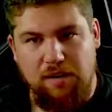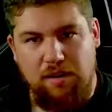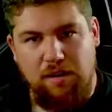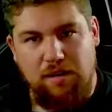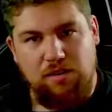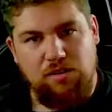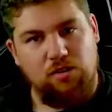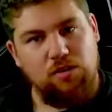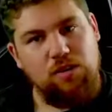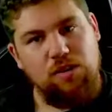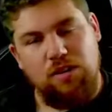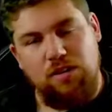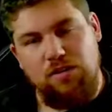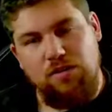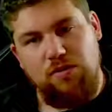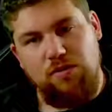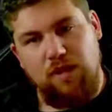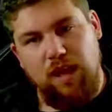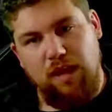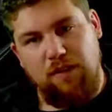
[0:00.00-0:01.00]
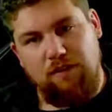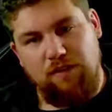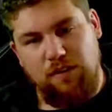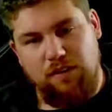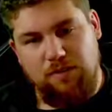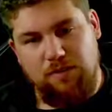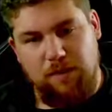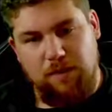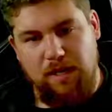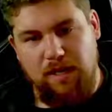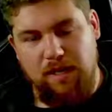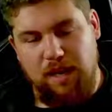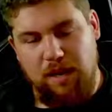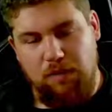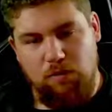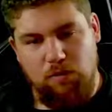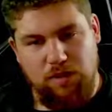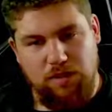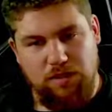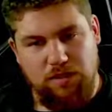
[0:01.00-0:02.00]
So you can do that for as many
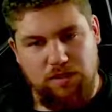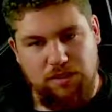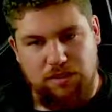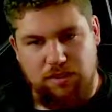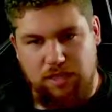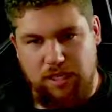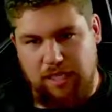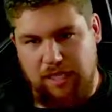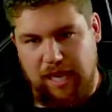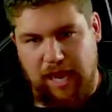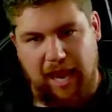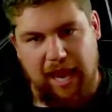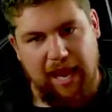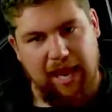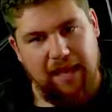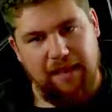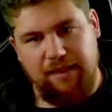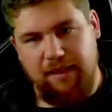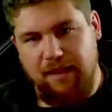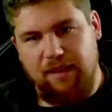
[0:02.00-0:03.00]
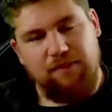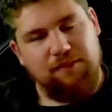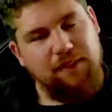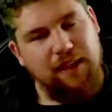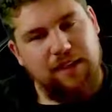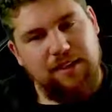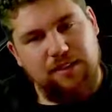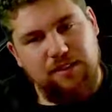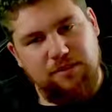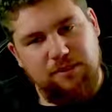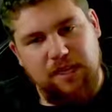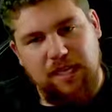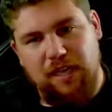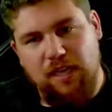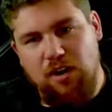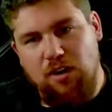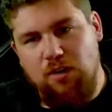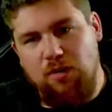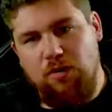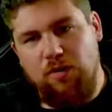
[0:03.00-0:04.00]
networks as you need to add, like Phantom,
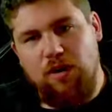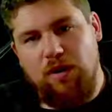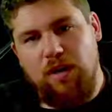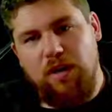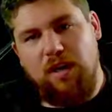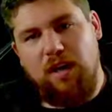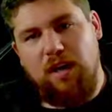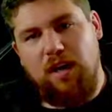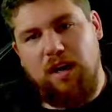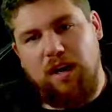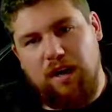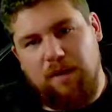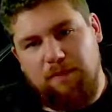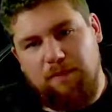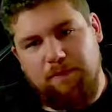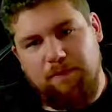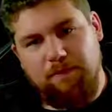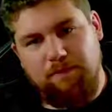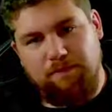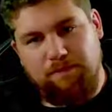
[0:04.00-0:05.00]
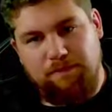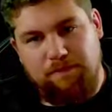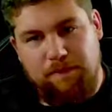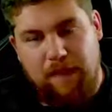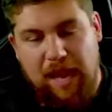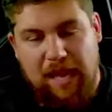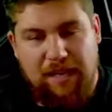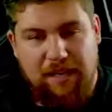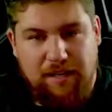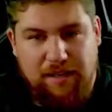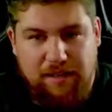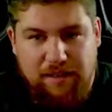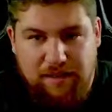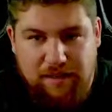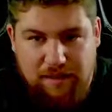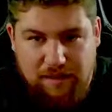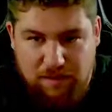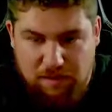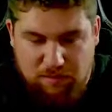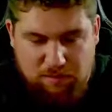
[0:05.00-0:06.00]
Hiko, Matic,
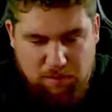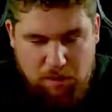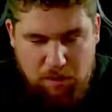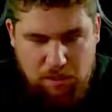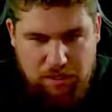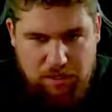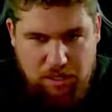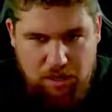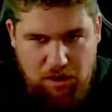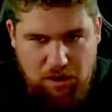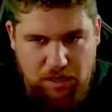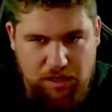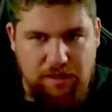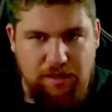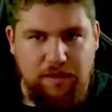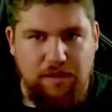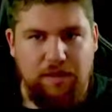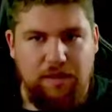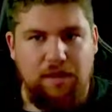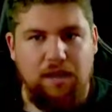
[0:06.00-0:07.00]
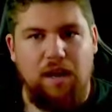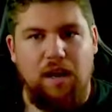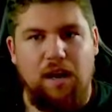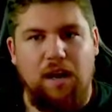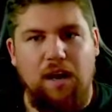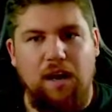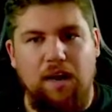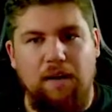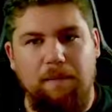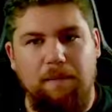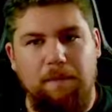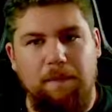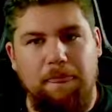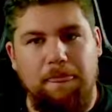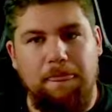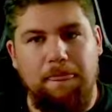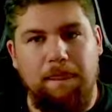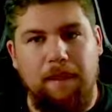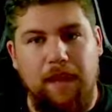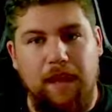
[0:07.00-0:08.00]
or Polygon.
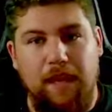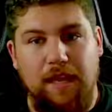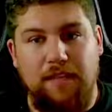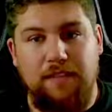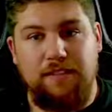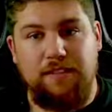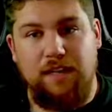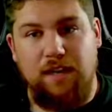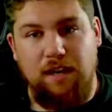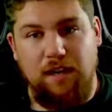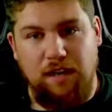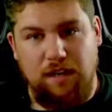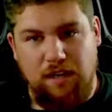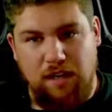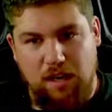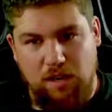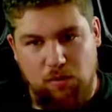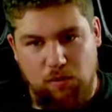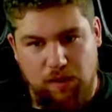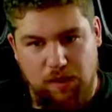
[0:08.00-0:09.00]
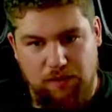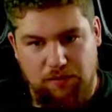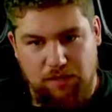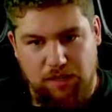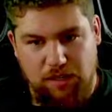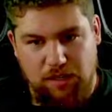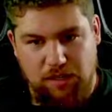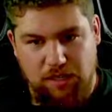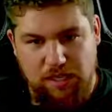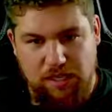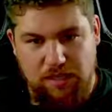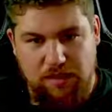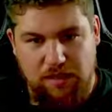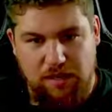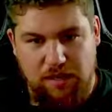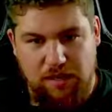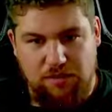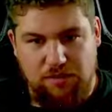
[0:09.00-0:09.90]
and kind of whatever you need there.